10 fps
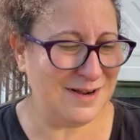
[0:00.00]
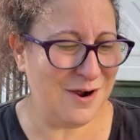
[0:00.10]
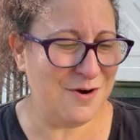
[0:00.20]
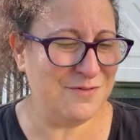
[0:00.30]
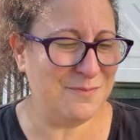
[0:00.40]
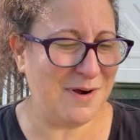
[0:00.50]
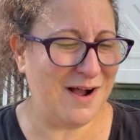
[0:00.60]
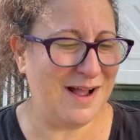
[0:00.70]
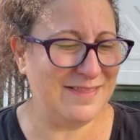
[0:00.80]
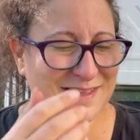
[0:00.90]
over
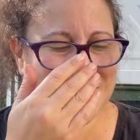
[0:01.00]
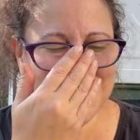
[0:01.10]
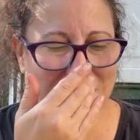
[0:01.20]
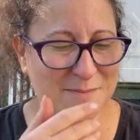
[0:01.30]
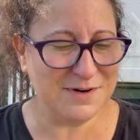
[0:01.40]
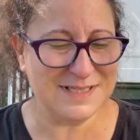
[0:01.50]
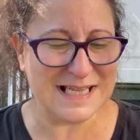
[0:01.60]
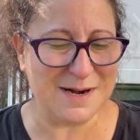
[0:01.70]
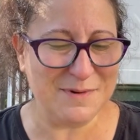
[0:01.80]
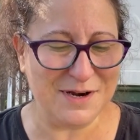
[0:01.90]
by the cucumbers
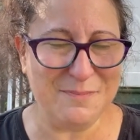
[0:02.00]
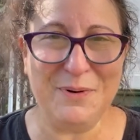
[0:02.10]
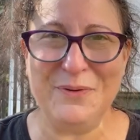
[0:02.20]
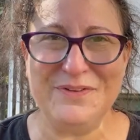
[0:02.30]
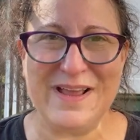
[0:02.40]
that I'm gonna pull